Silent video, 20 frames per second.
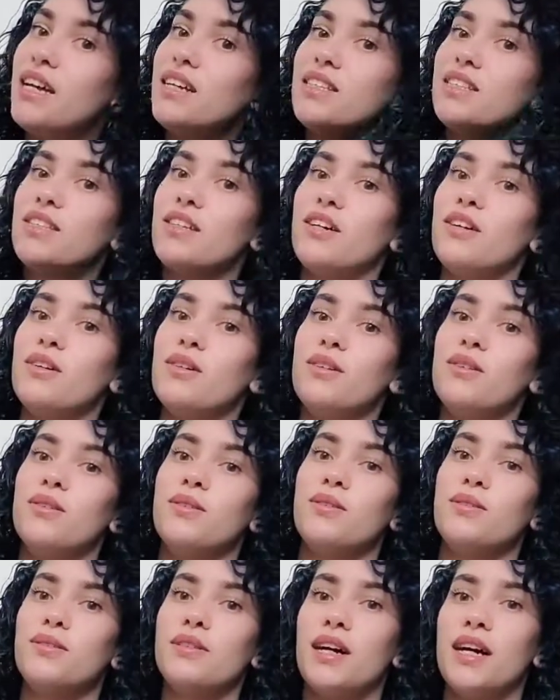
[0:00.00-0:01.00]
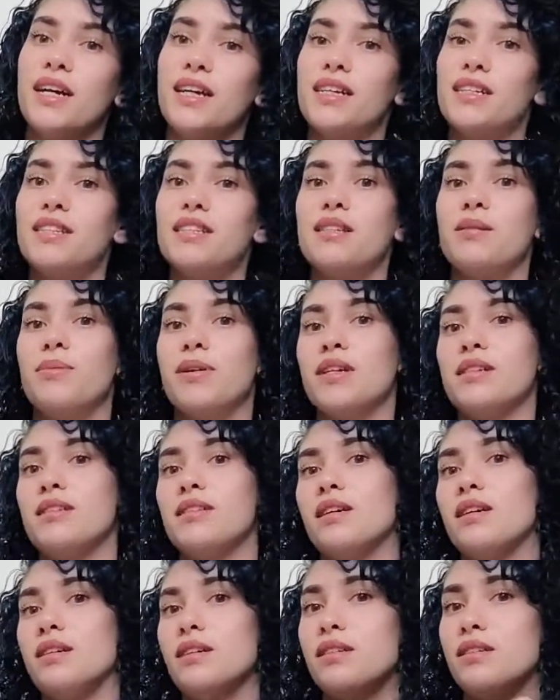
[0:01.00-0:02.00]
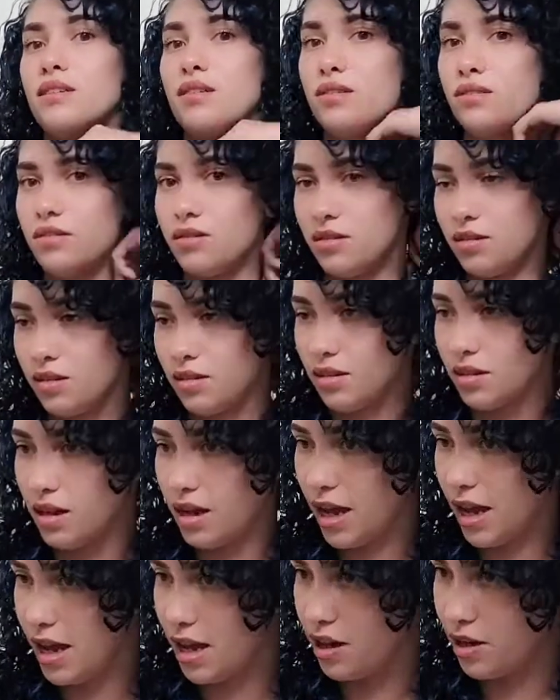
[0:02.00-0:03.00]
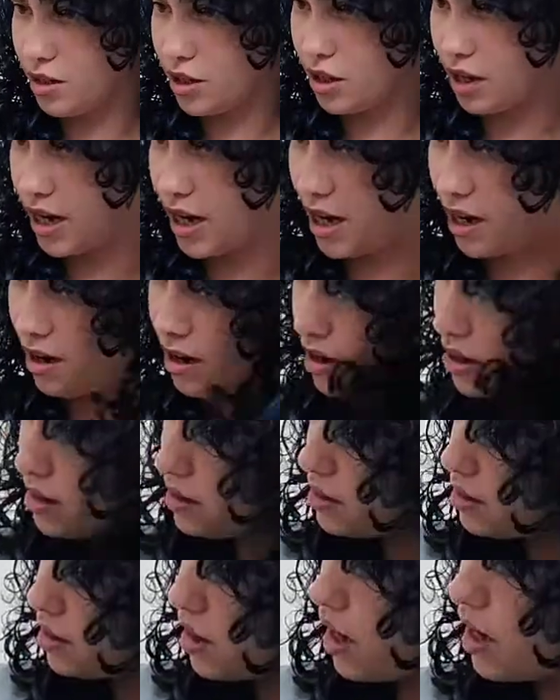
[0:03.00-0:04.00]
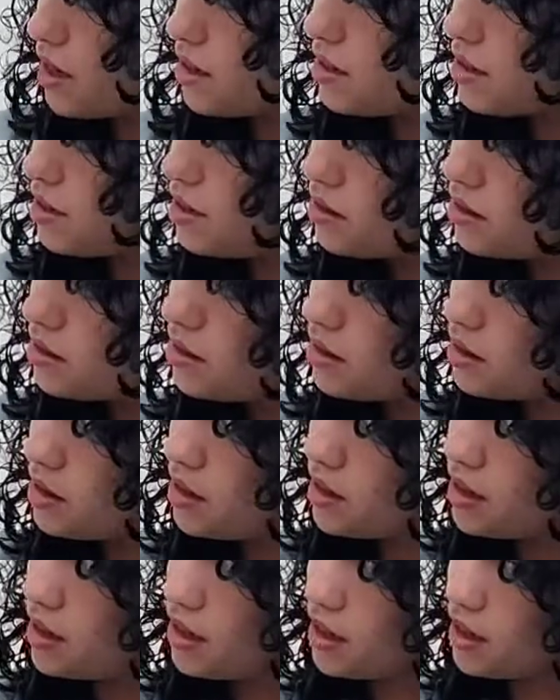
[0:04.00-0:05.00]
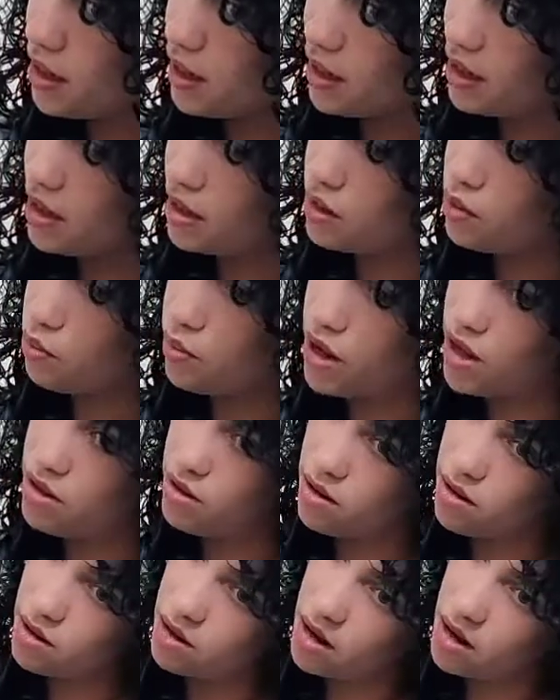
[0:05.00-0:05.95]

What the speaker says: So I guess it depends on how your hair is cut and whether